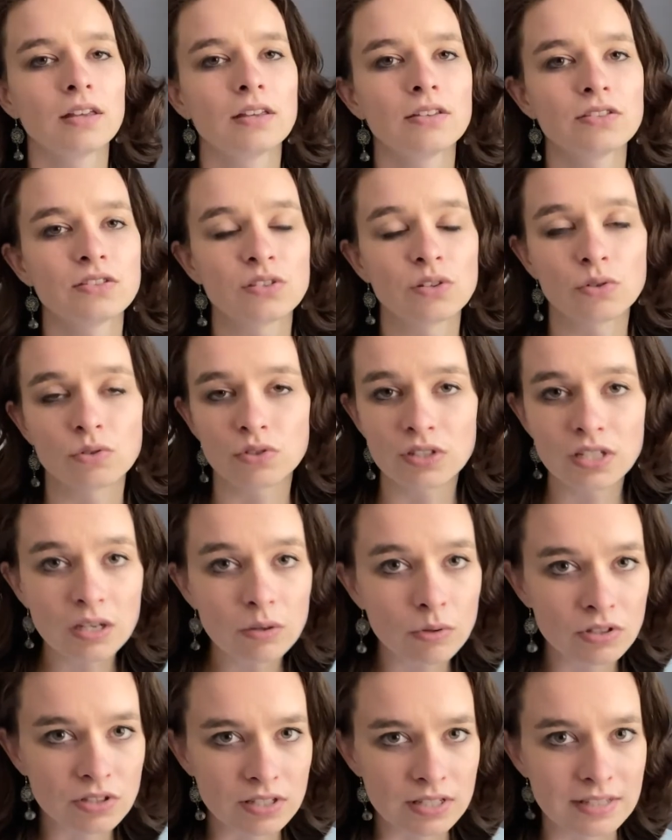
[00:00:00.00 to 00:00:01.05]
So
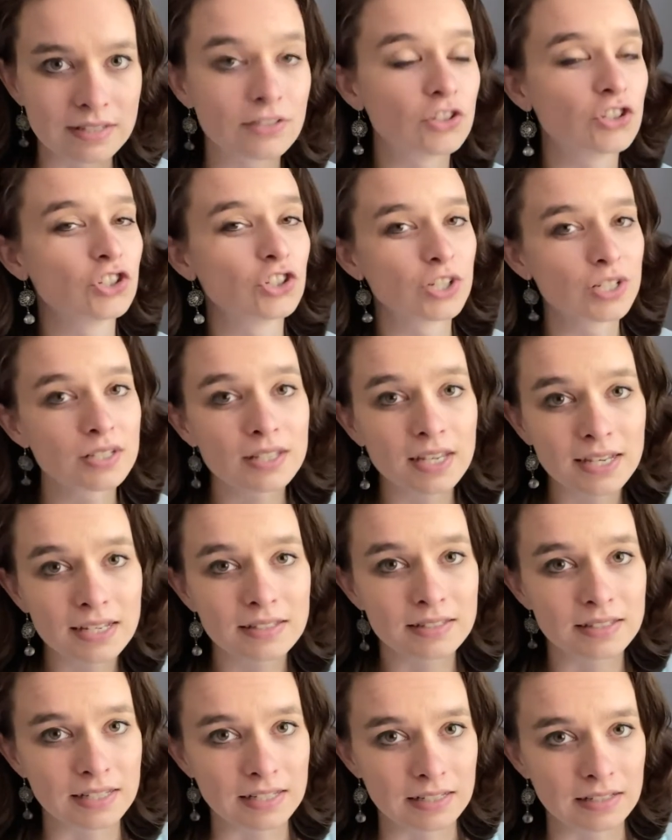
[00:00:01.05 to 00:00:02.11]
sequences, just like
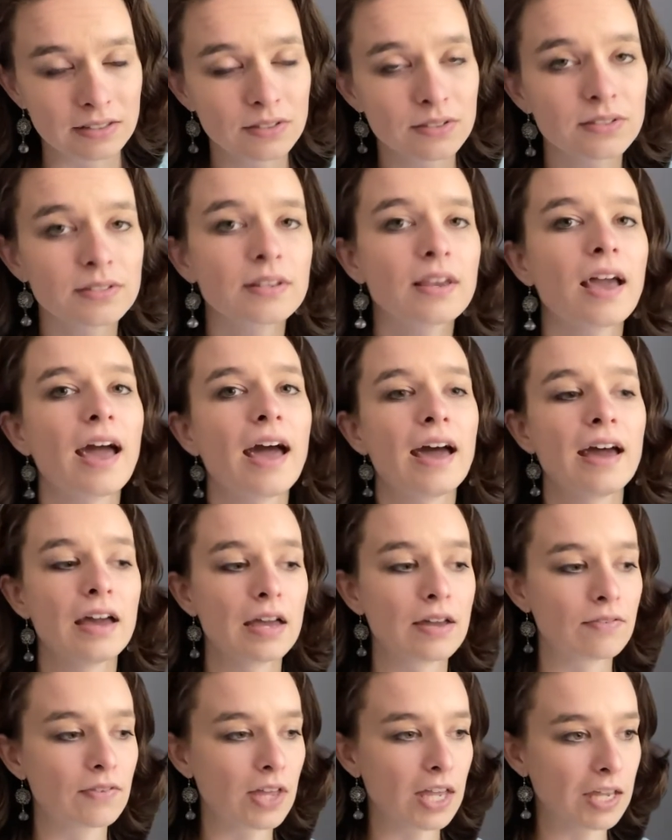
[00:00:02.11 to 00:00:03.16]
scenes,
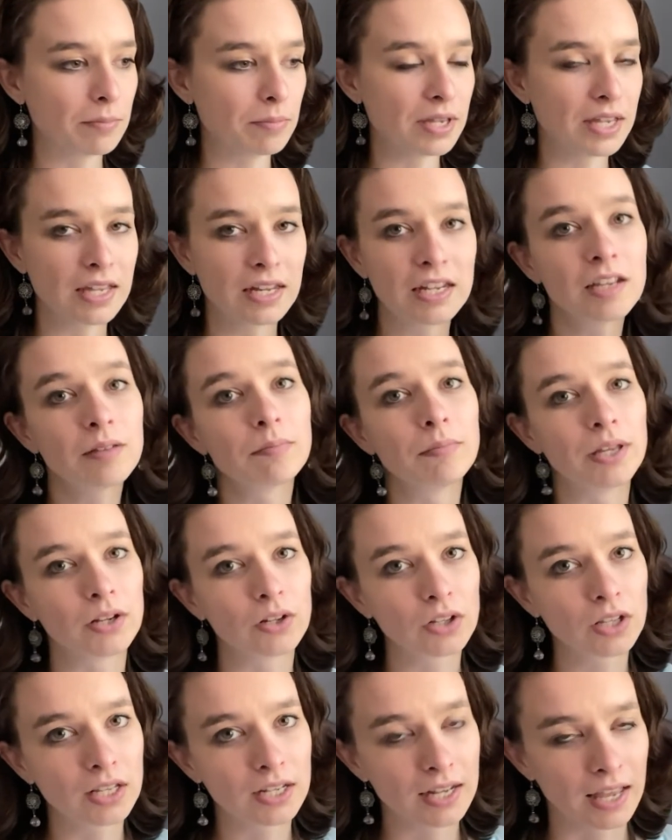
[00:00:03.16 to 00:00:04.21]
have a beginning,
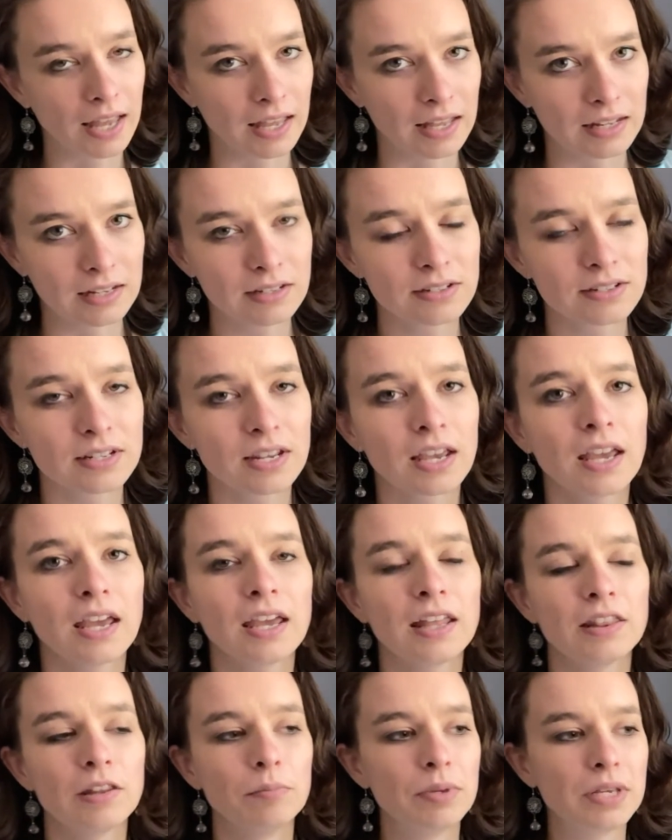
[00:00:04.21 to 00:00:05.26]
middle, and end.
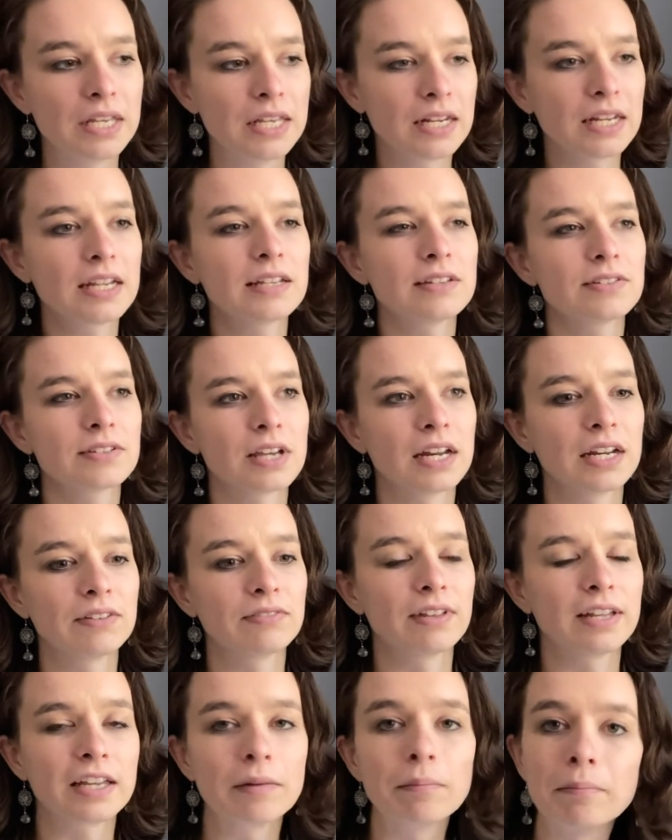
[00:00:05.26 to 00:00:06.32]
The beginning is kind of
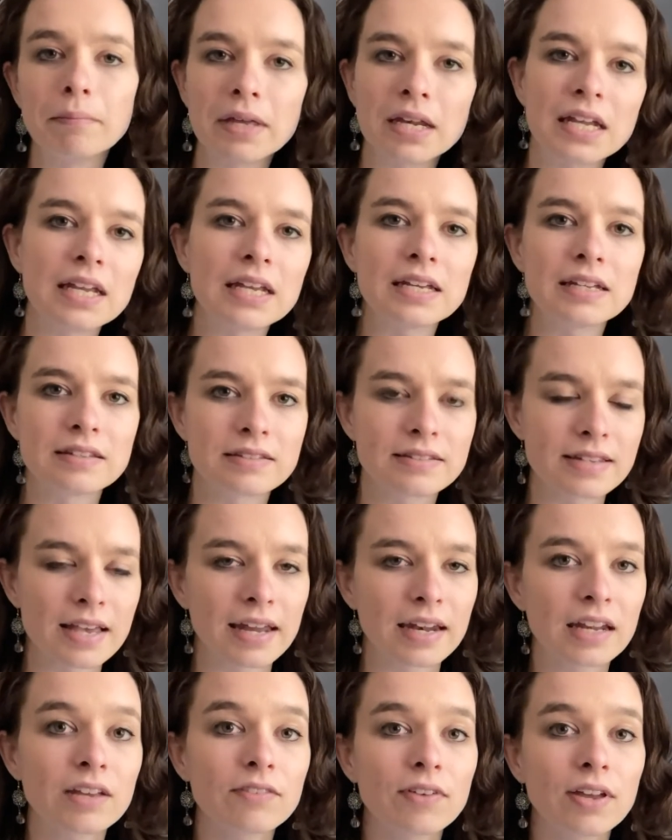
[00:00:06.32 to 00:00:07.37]
like a mini
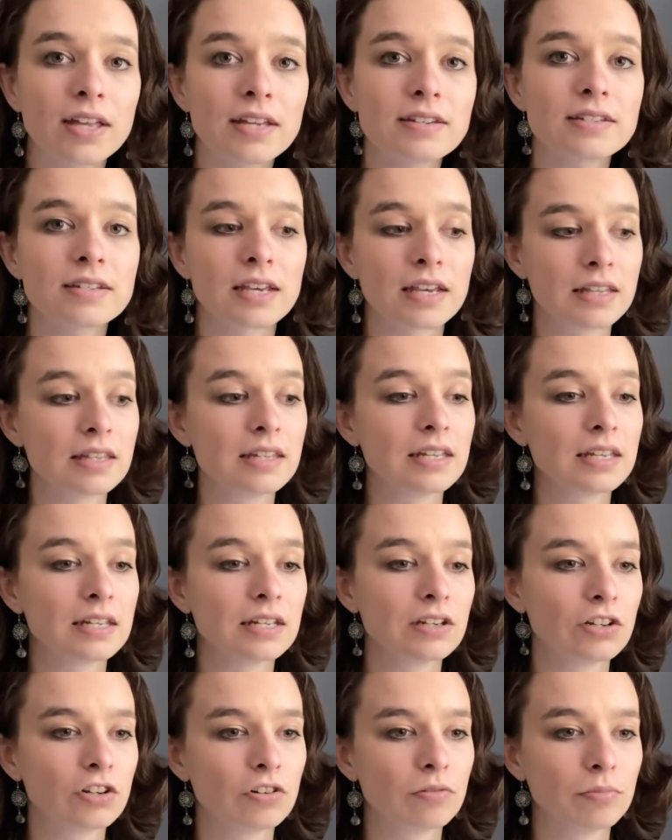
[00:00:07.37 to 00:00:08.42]
inciting event, and
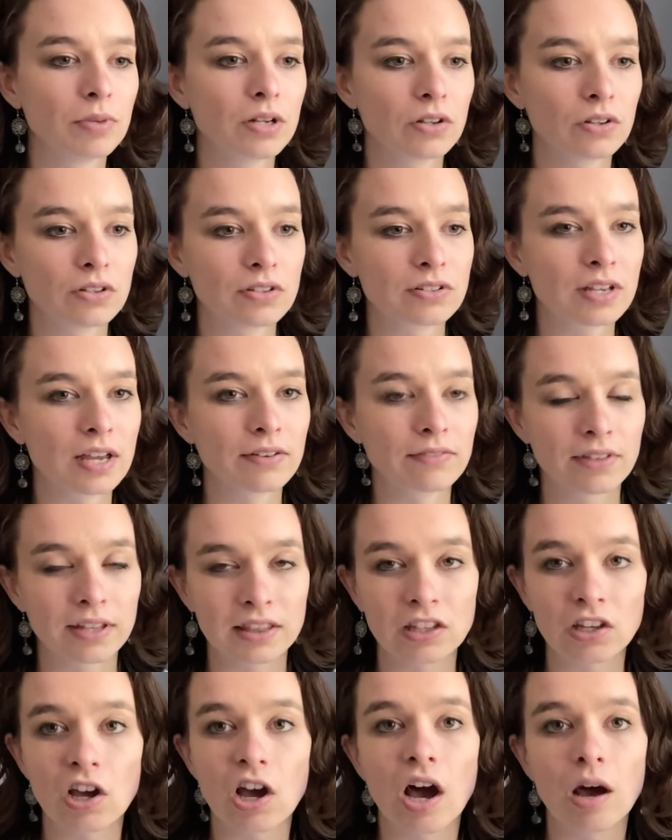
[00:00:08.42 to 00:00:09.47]
then your middle is kind of like
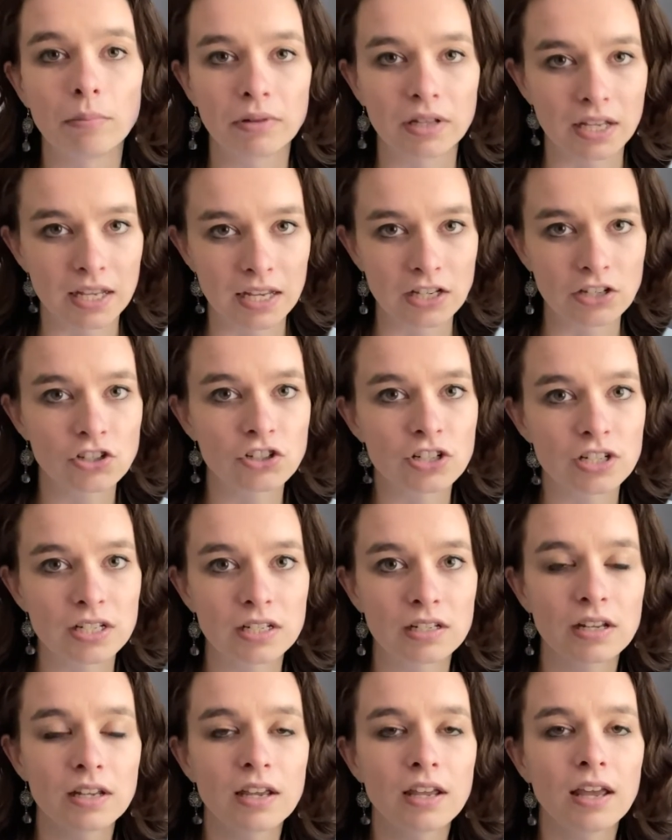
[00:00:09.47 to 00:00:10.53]
the
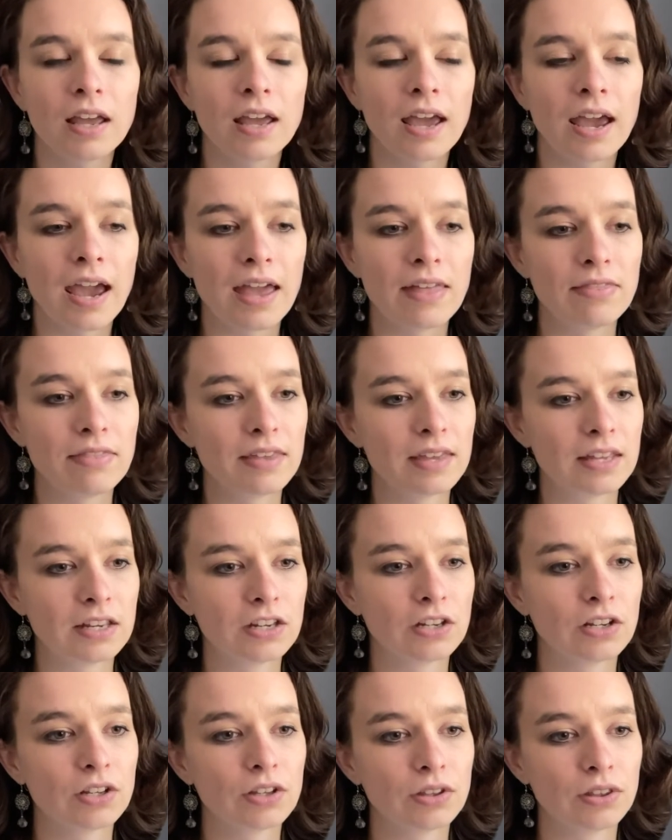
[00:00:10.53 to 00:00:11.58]
complication, and
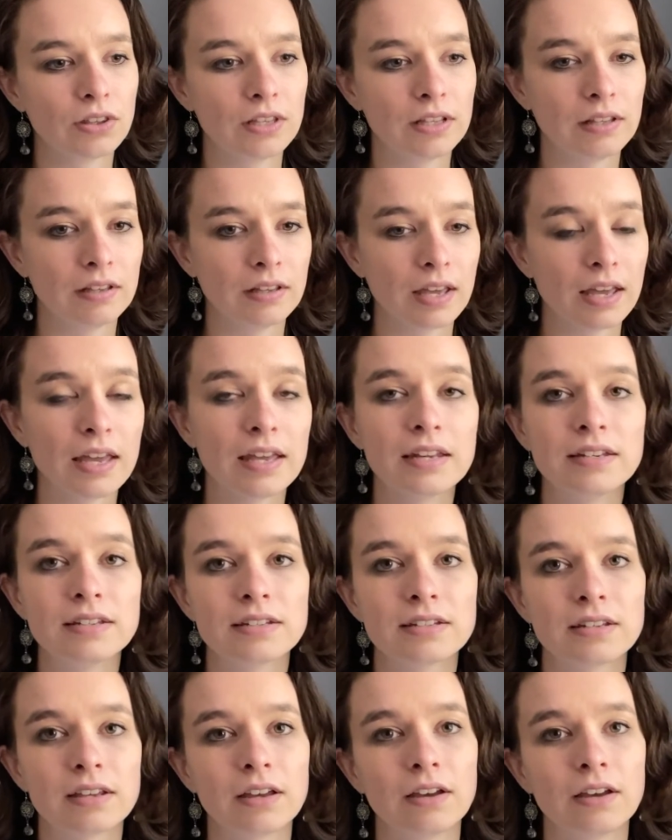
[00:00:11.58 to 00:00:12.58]
then the end